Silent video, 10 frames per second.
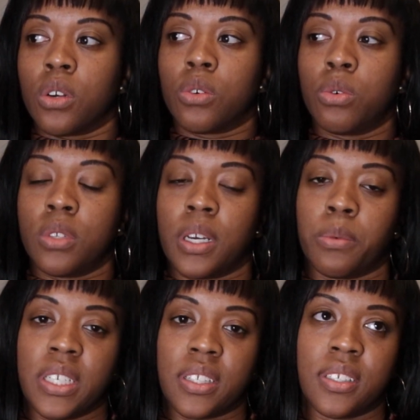cool that
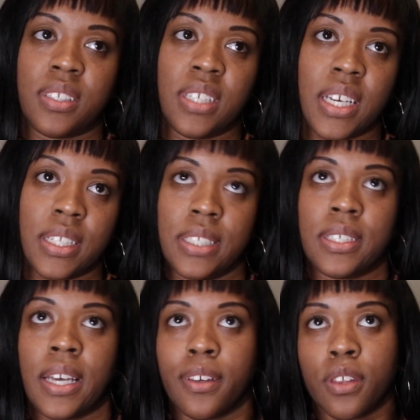we get to see at
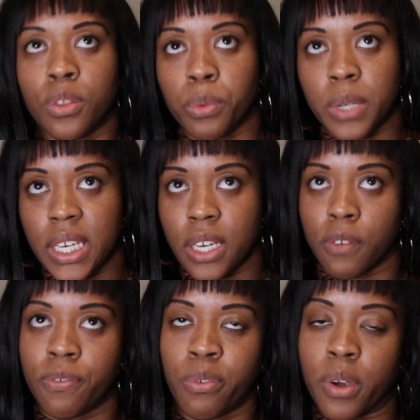least like 3
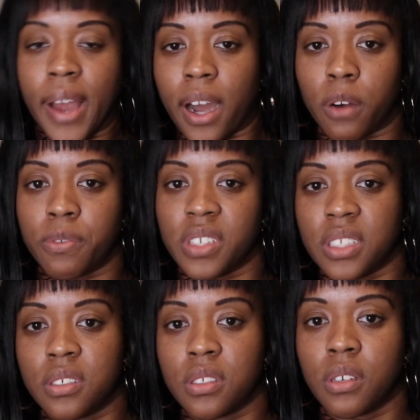or 4
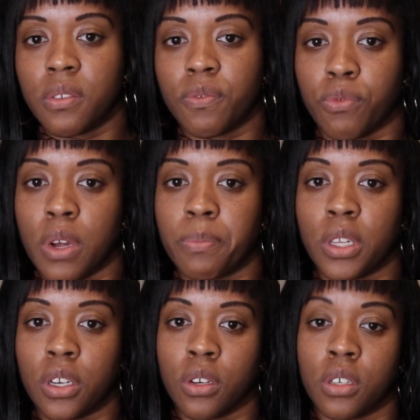outfits from
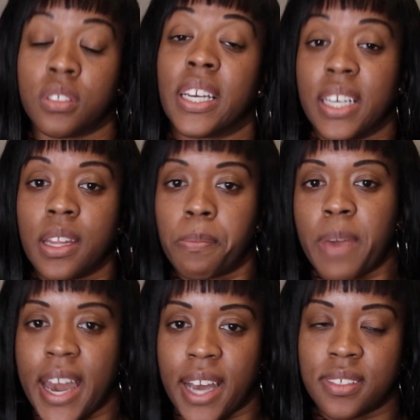the girls like in the
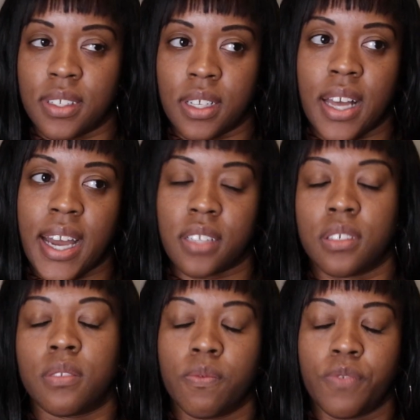past, in the
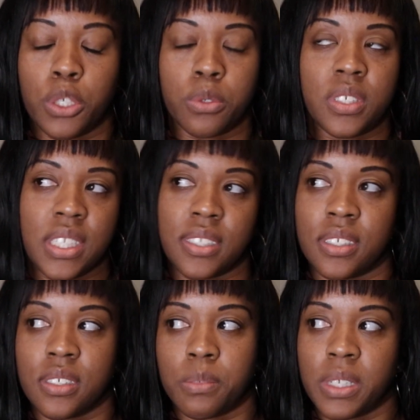last few
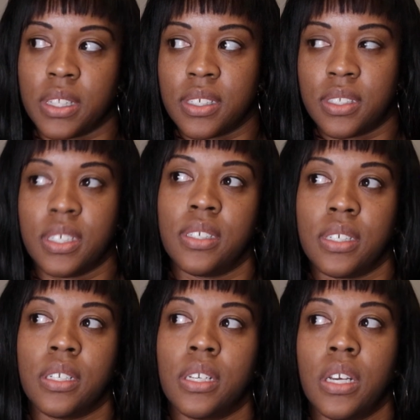seasons. But this
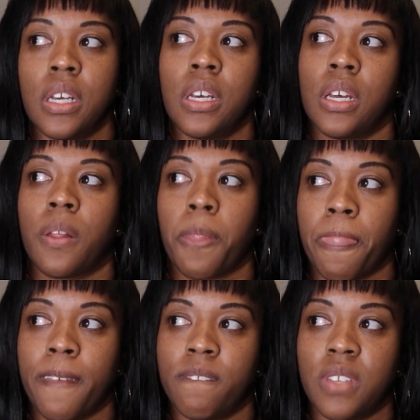season
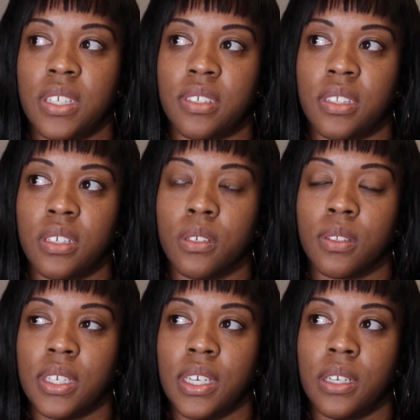is
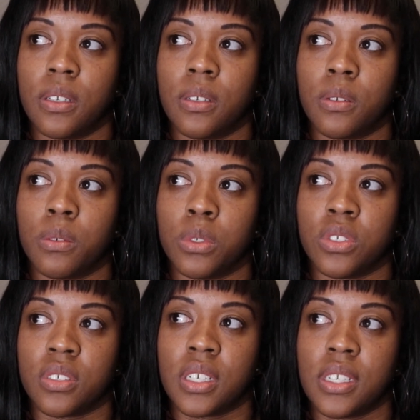literally, we're
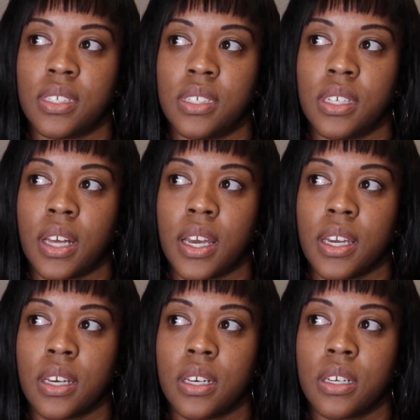just gonna see
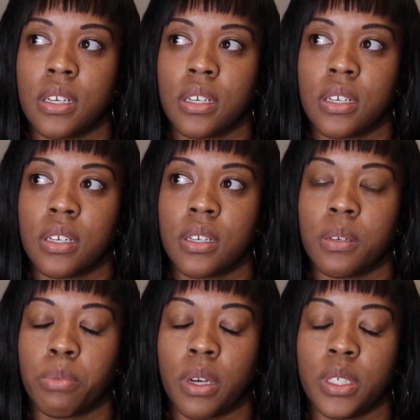like
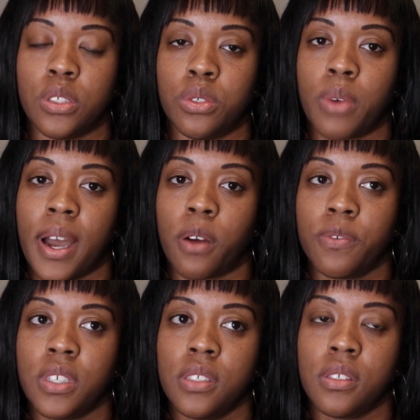probably 2
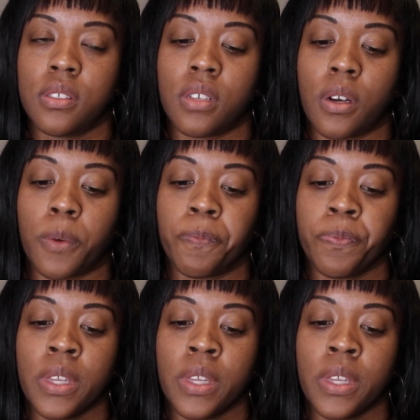outfits. So,